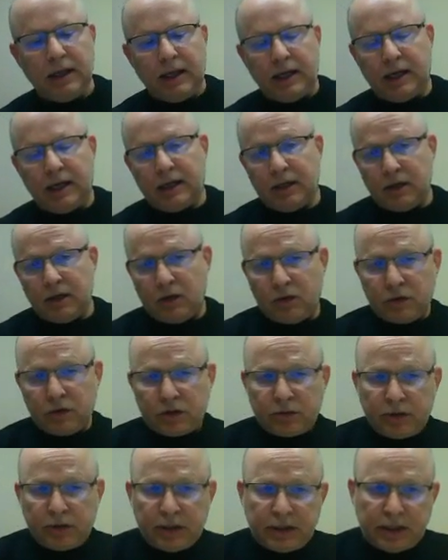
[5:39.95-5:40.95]
And those
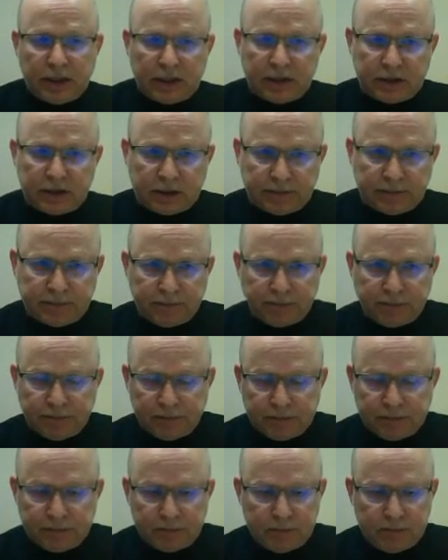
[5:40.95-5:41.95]
3 tests
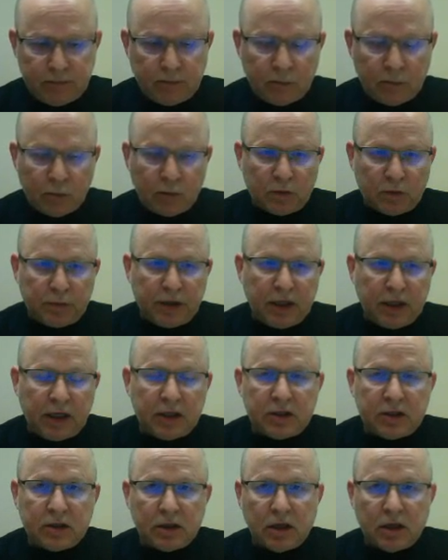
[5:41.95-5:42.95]
will be
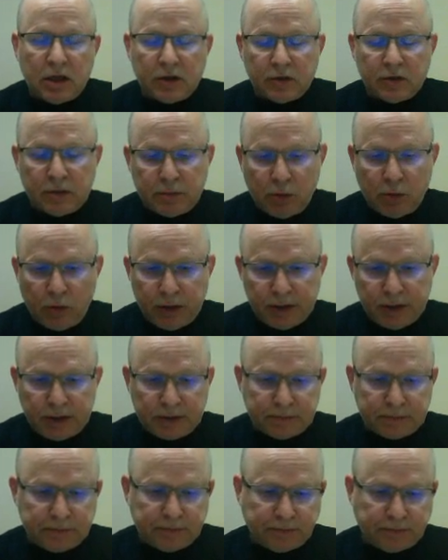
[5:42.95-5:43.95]
each 100 points,